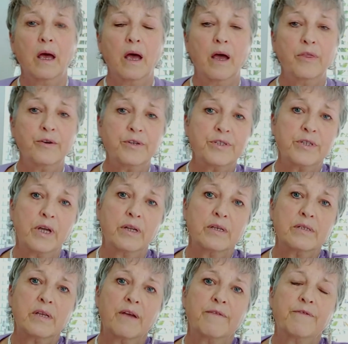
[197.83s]
Other
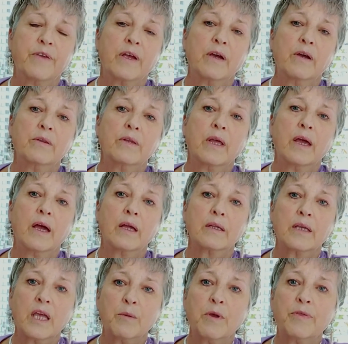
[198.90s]
studies have found that
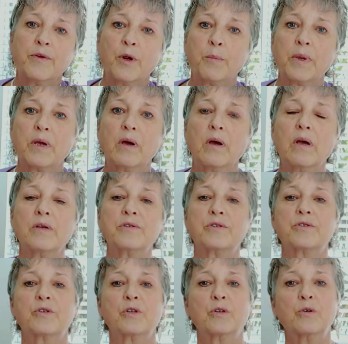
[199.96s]
chemotherapy
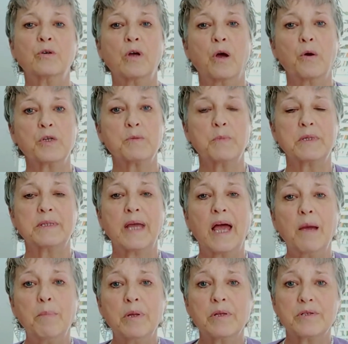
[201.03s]
causes glucose
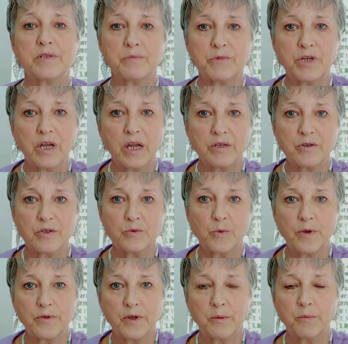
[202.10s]
metabolism changes
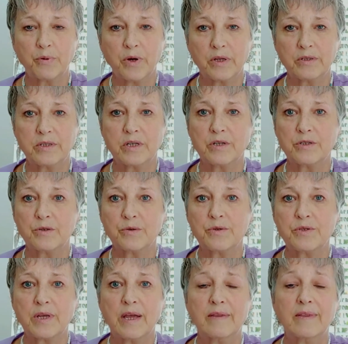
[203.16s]
within brain
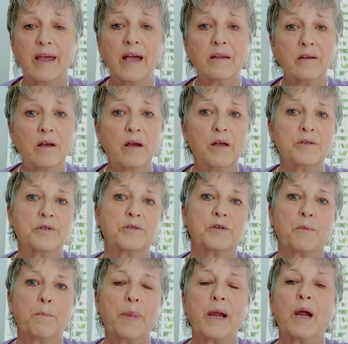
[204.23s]
tissues, and that causes
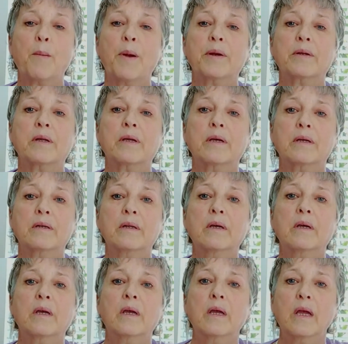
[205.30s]
impairment in
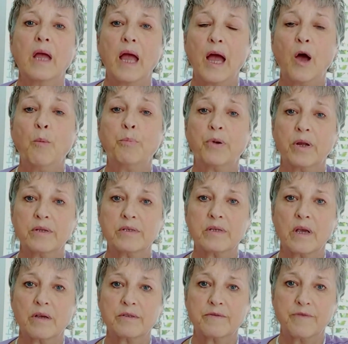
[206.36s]
how brain
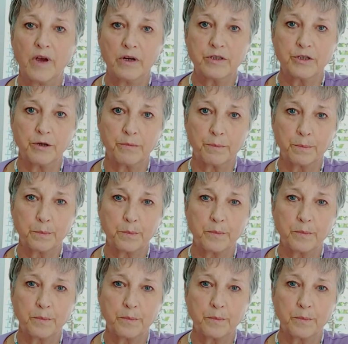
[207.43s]
cells function.